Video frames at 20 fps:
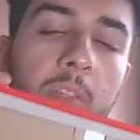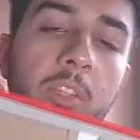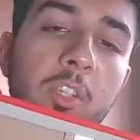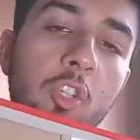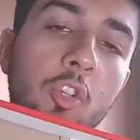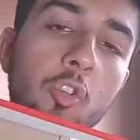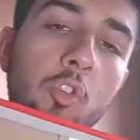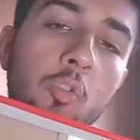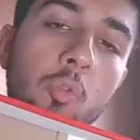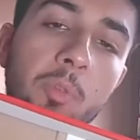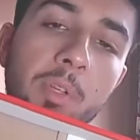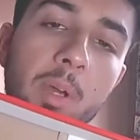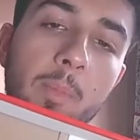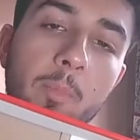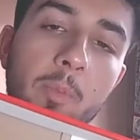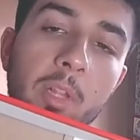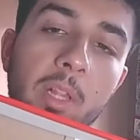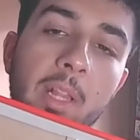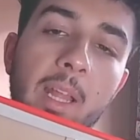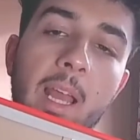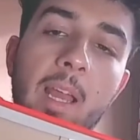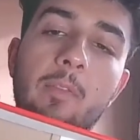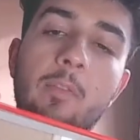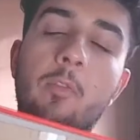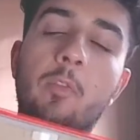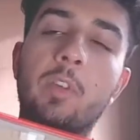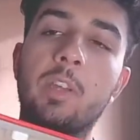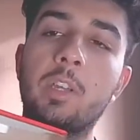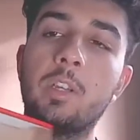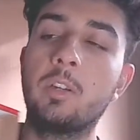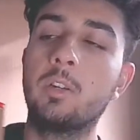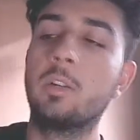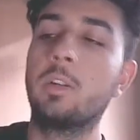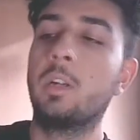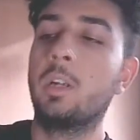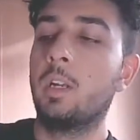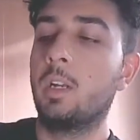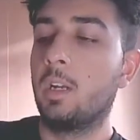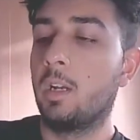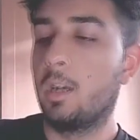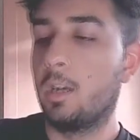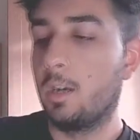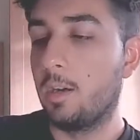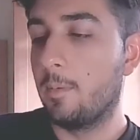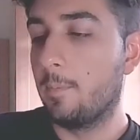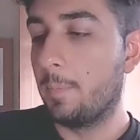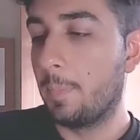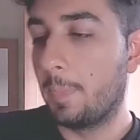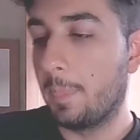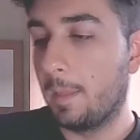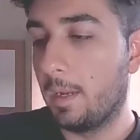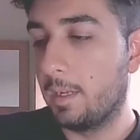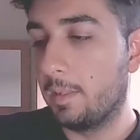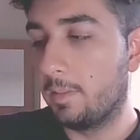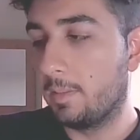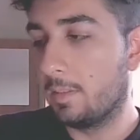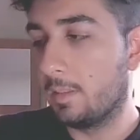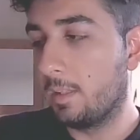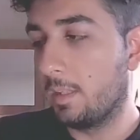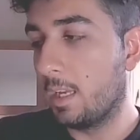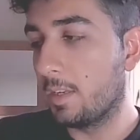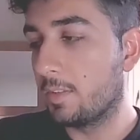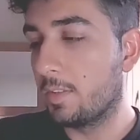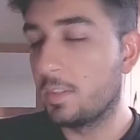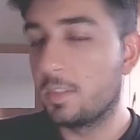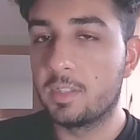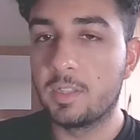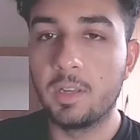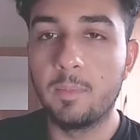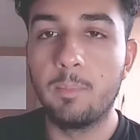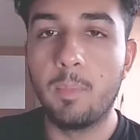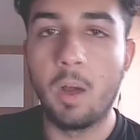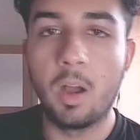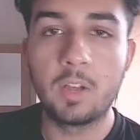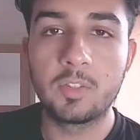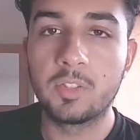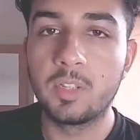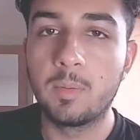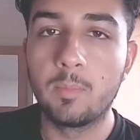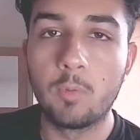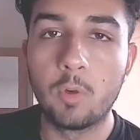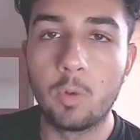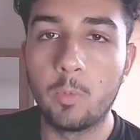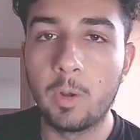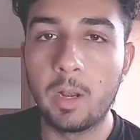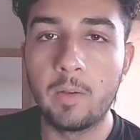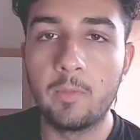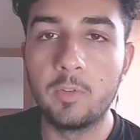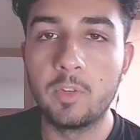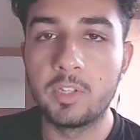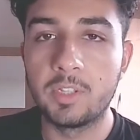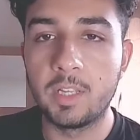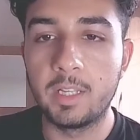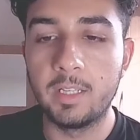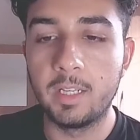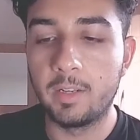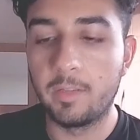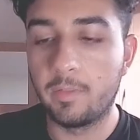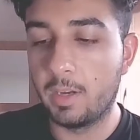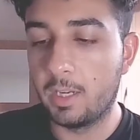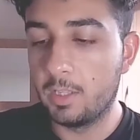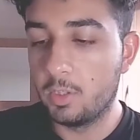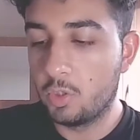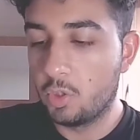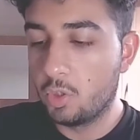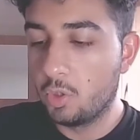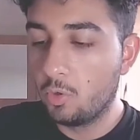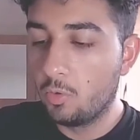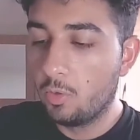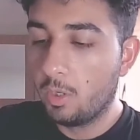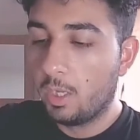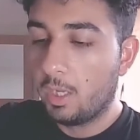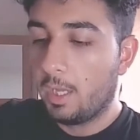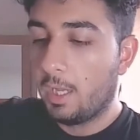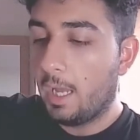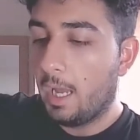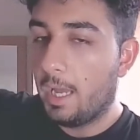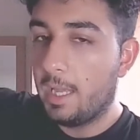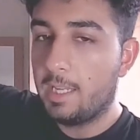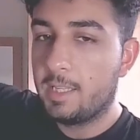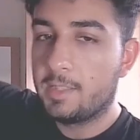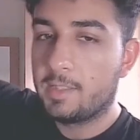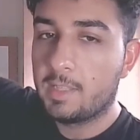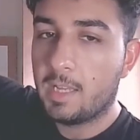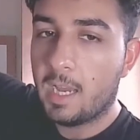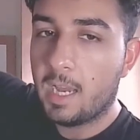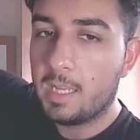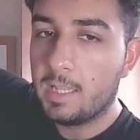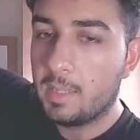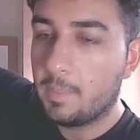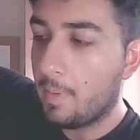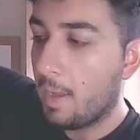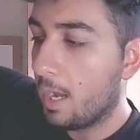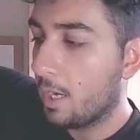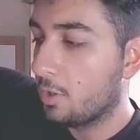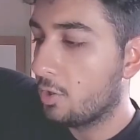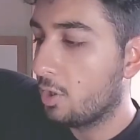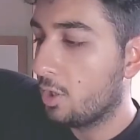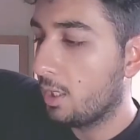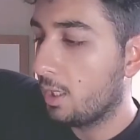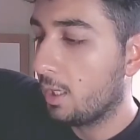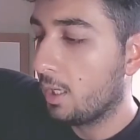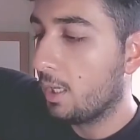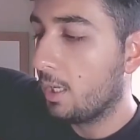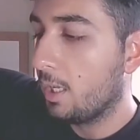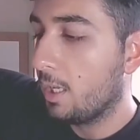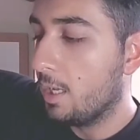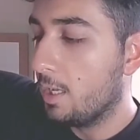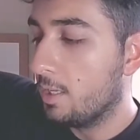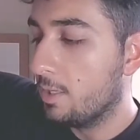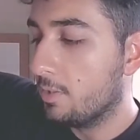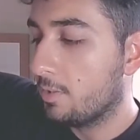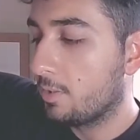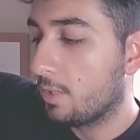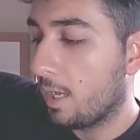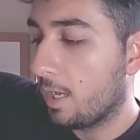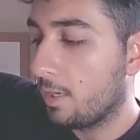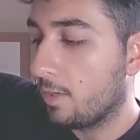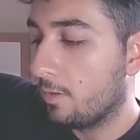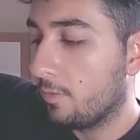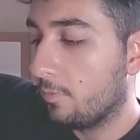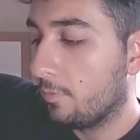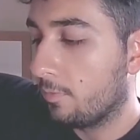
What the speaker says: usual number that they have over here. I guess it's a box number or whatever, just to identify the shoe. And inside, the packaging is kind of